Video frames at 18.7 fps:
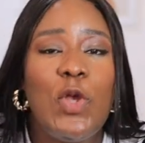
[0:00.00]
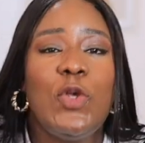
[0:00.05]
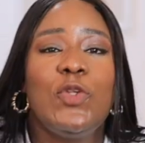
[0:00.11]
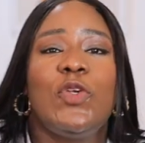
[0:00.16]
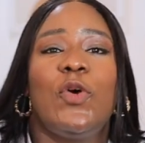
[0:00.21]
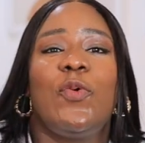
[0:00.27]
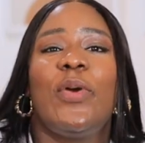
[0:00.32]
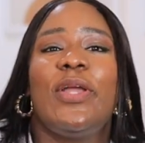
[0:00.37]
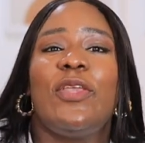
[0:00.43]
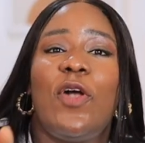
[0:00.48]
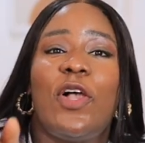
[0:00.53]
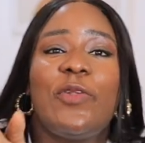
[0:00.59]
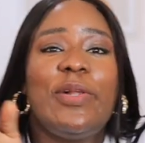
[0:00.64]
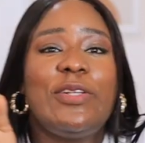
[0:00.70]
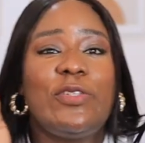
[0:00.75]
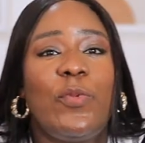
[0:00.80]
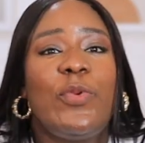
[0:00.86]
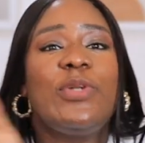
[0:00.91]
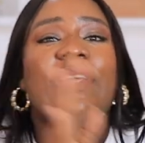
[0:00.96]
So when your
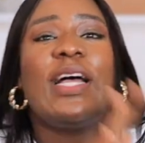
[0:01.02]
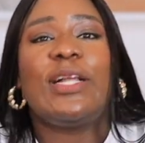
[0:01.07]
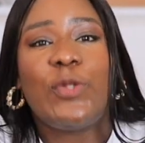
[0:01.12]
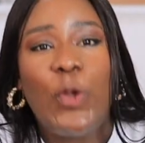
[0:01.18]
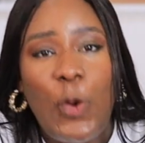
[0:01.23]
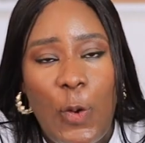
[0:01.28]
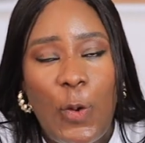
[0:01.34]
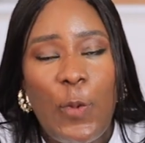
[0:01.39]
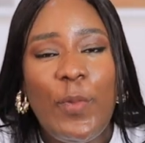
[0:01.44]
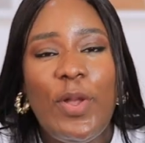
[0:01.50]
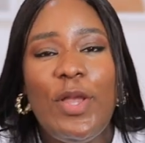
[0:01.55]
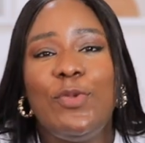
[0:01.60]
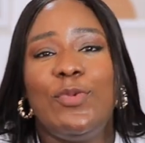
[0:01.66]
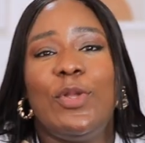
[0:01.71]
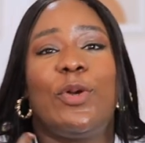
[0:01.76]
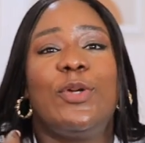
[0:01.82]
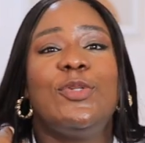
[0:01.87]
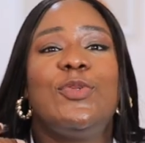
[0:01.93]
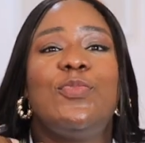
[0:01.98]
husband is always at home, you're going